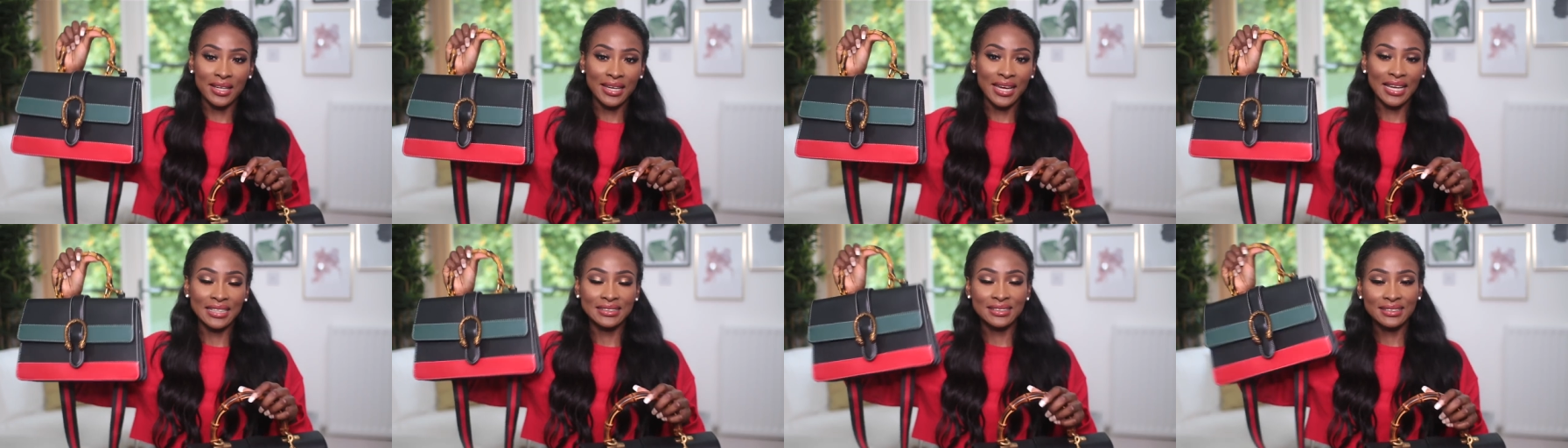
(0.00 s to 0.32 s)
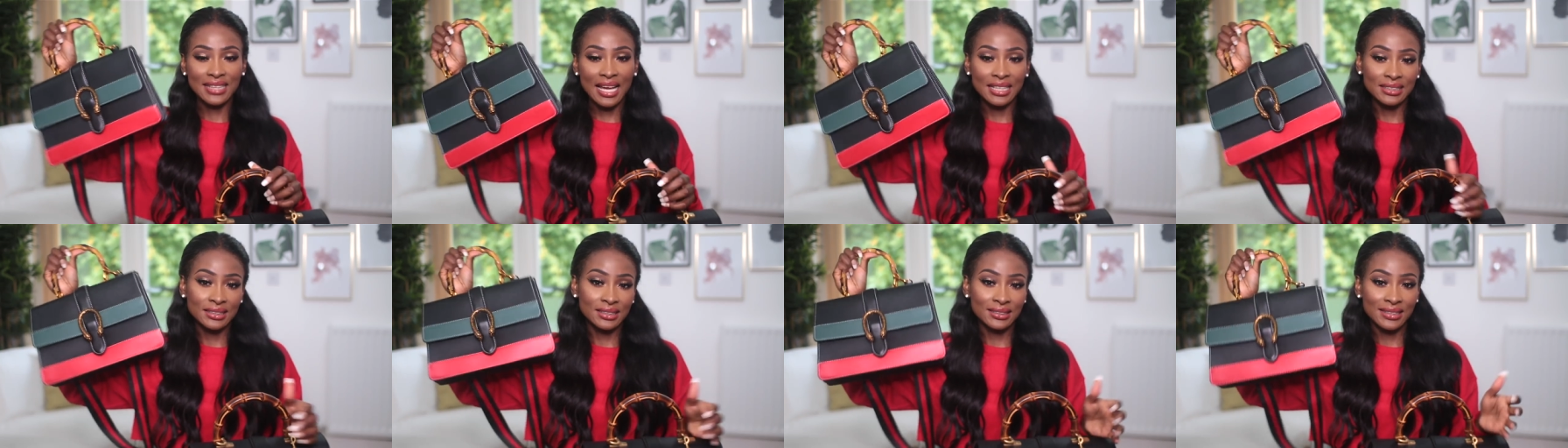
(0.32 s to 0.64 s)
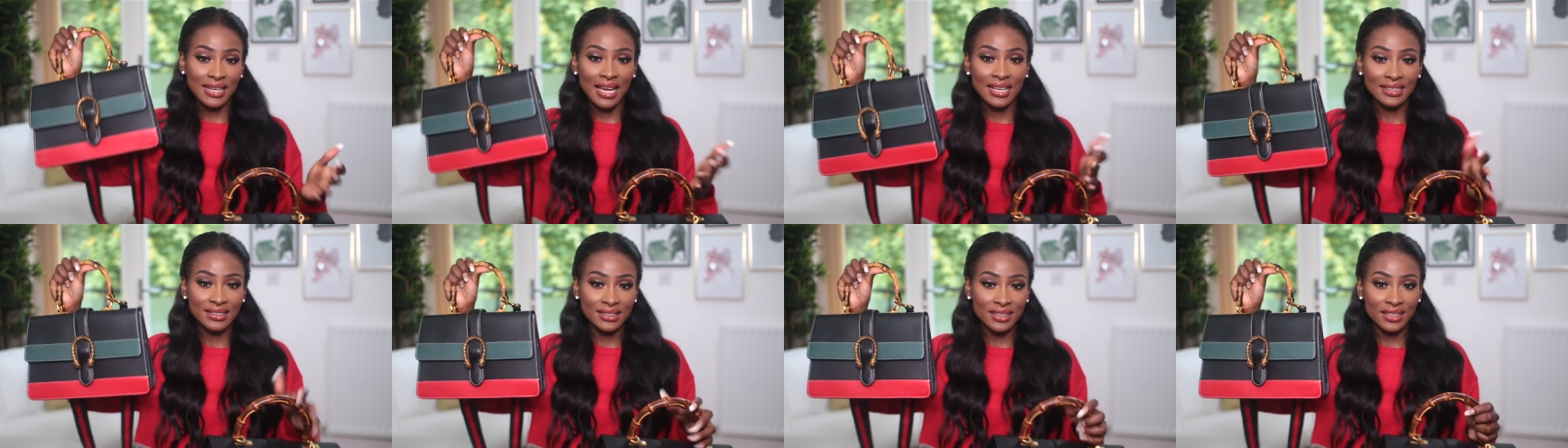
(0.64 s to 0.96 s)
I guess that's
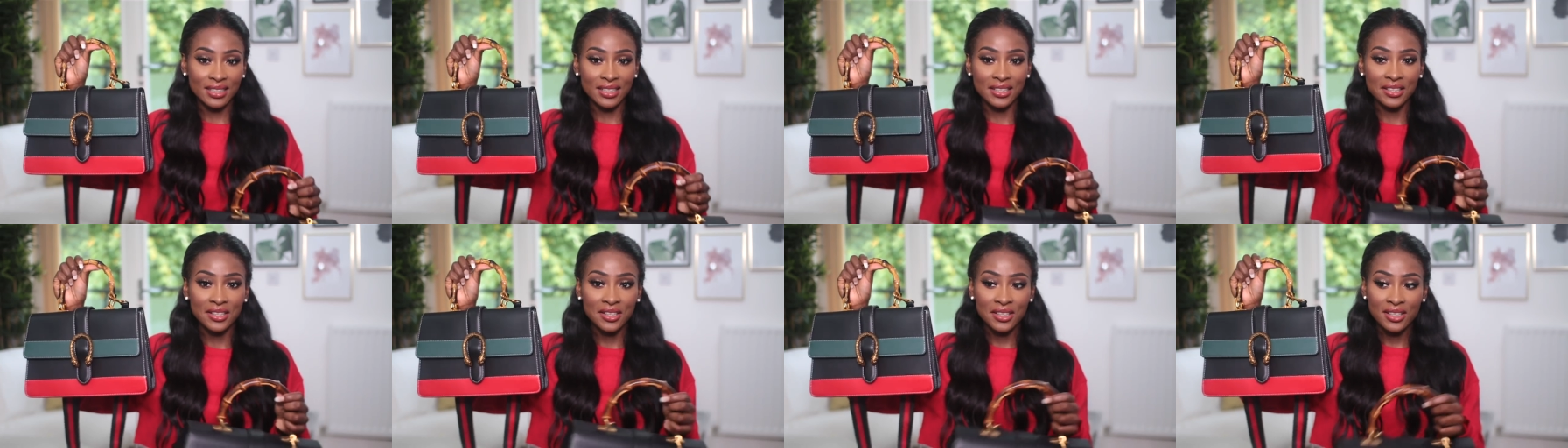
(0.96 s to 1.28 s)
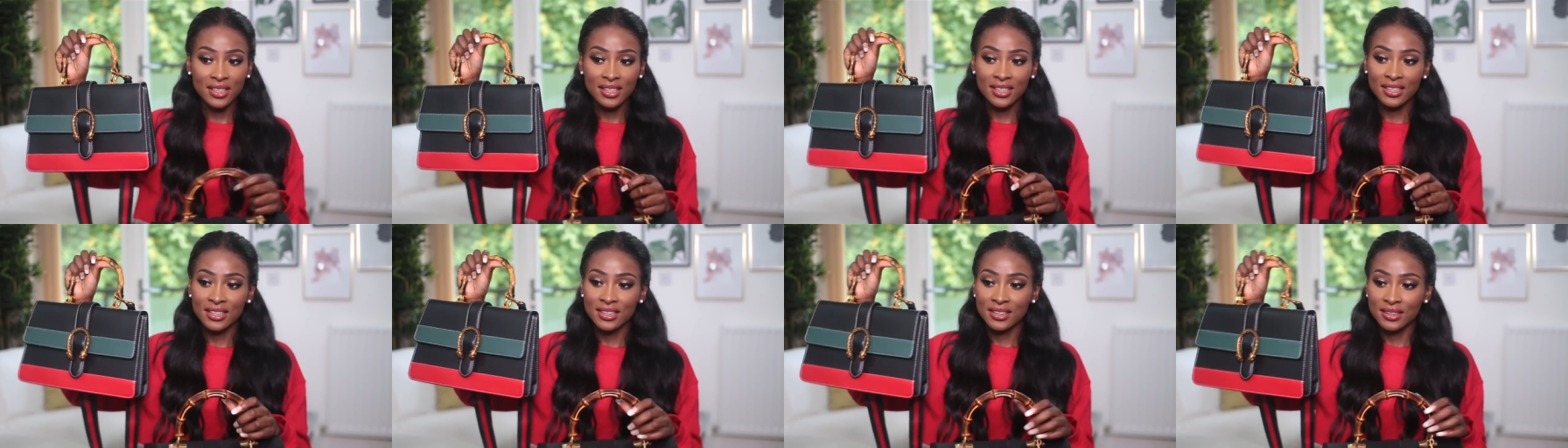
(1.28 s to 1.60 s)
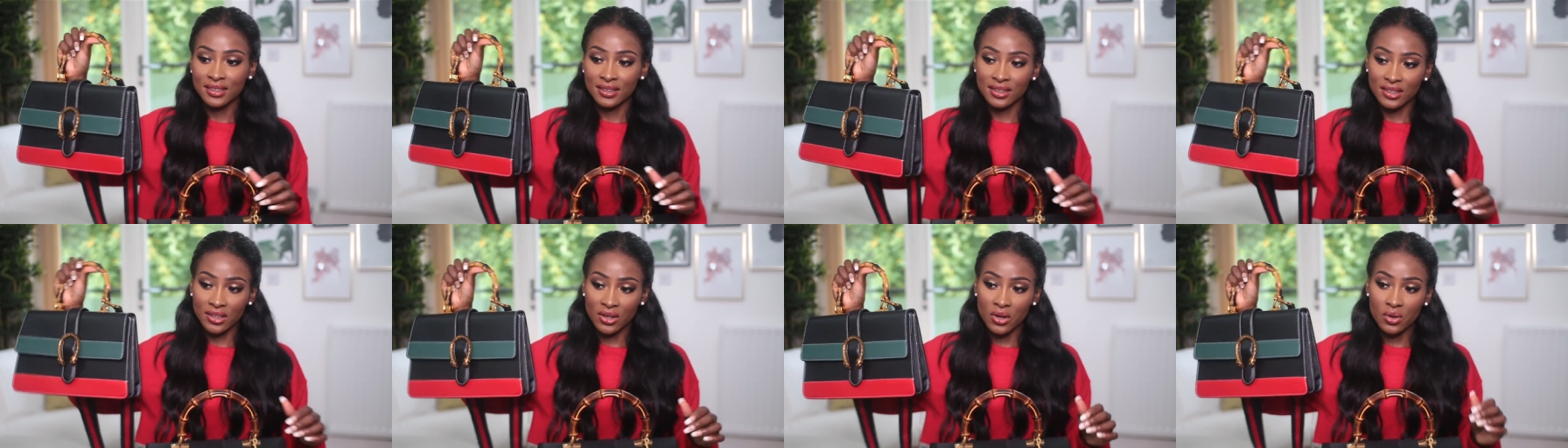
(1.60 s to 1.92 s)
that's the
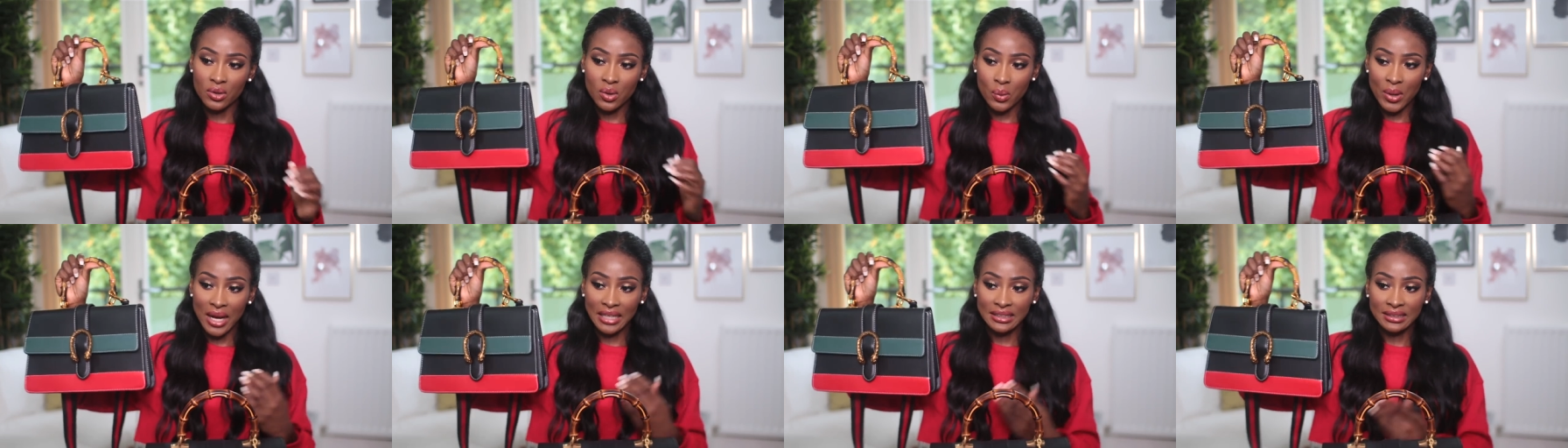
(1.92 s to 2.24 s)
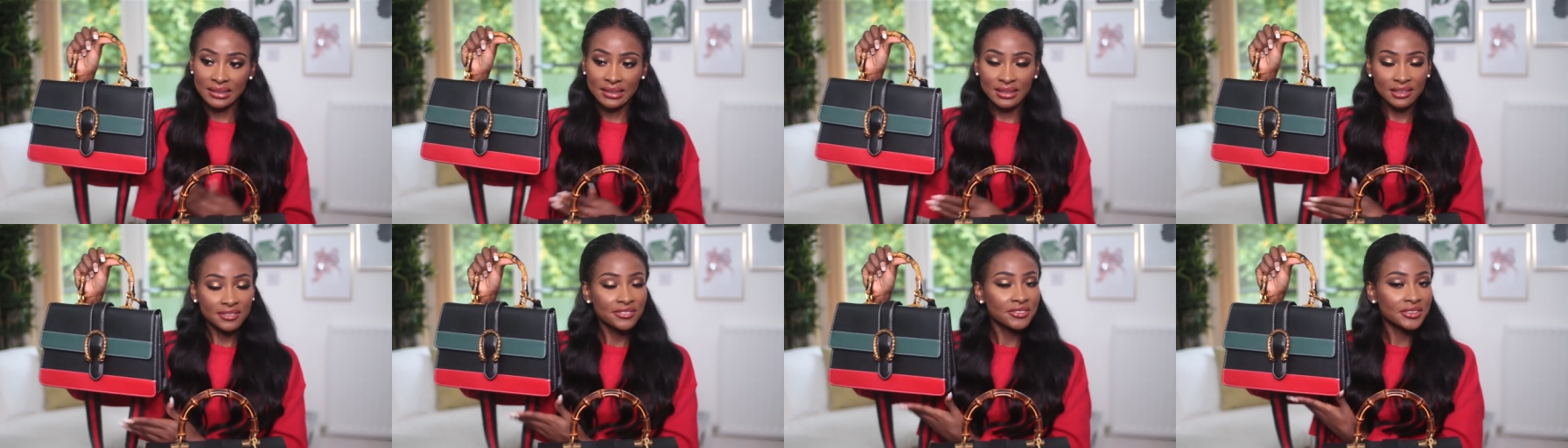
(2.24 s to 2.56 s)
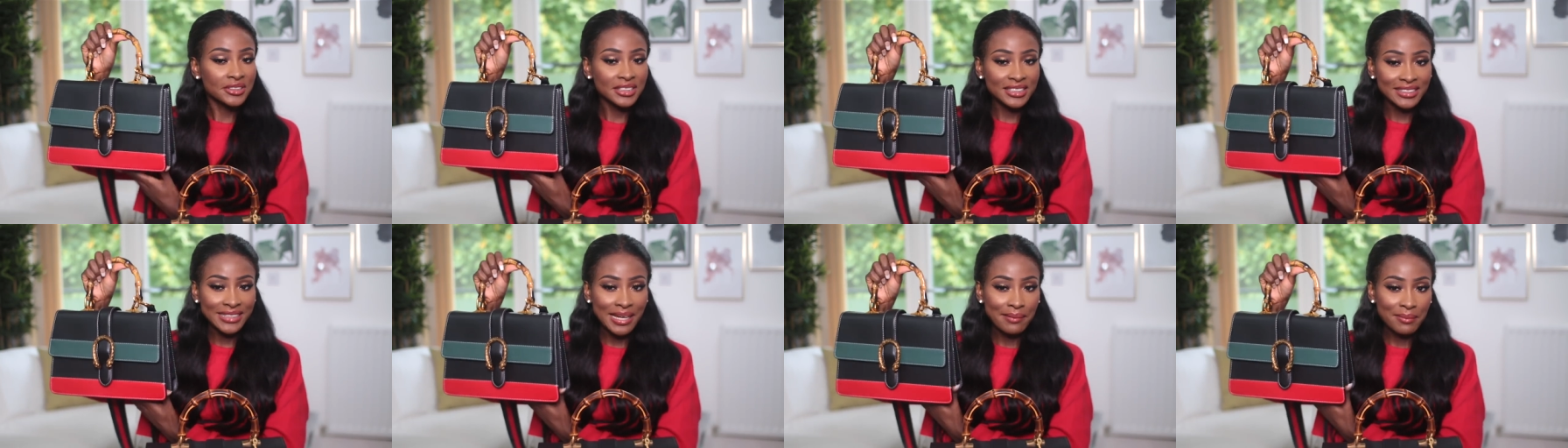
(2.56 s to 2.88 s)
the only way to
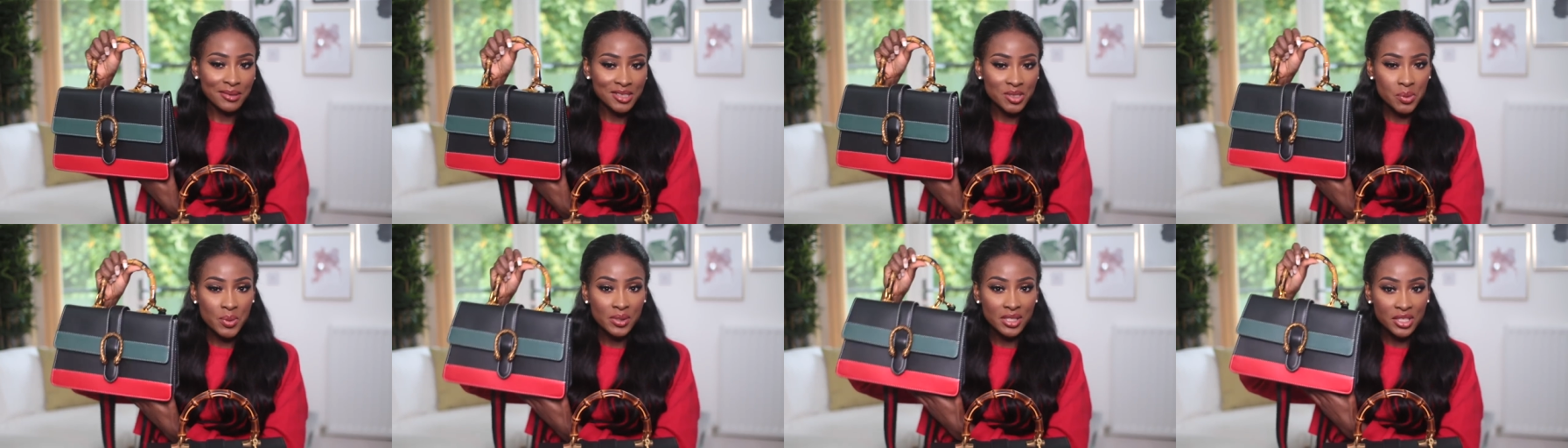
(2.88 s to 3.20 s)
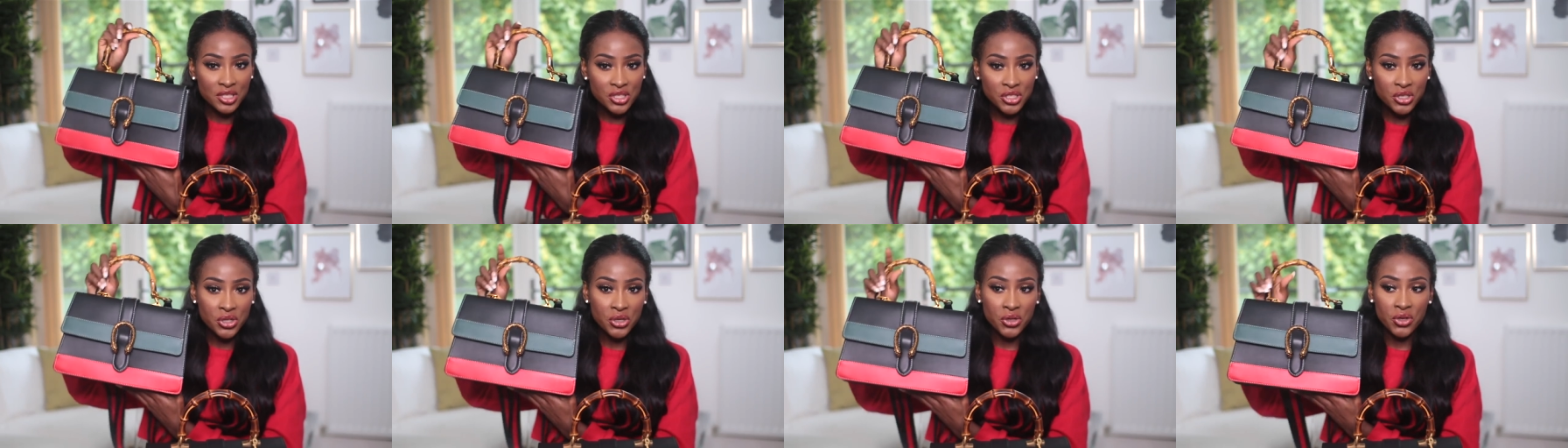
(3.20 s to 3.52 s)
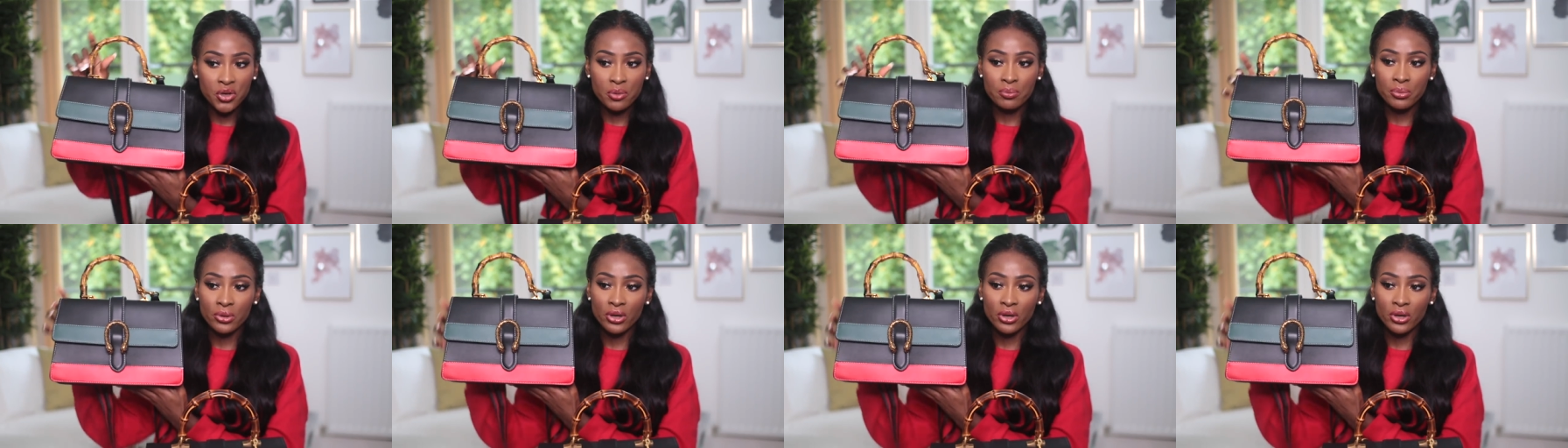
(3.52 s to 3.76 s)
differentiate between the two.